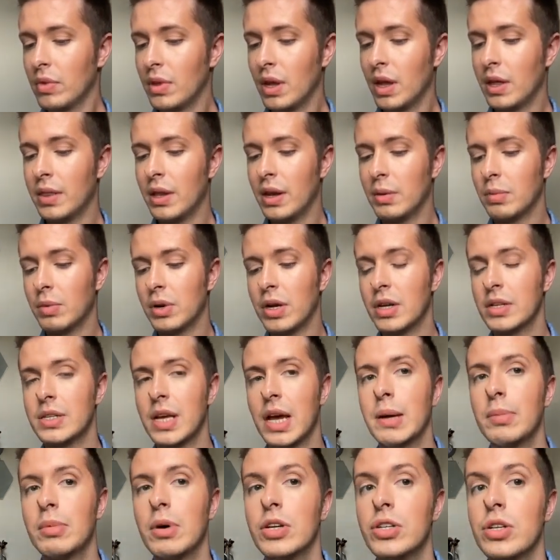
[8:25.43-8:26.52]
and then I'm going to
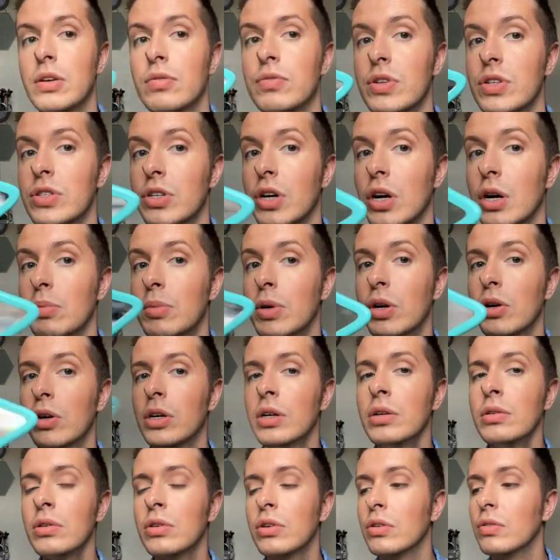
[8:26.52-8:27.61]
take my Jeffree Star
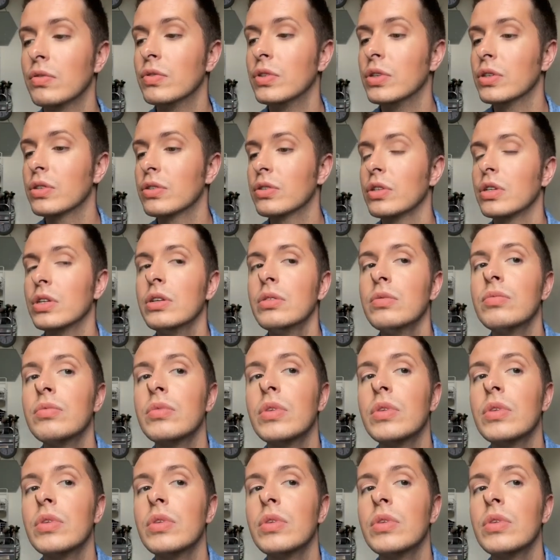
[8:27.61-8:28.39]
mirror, obviously,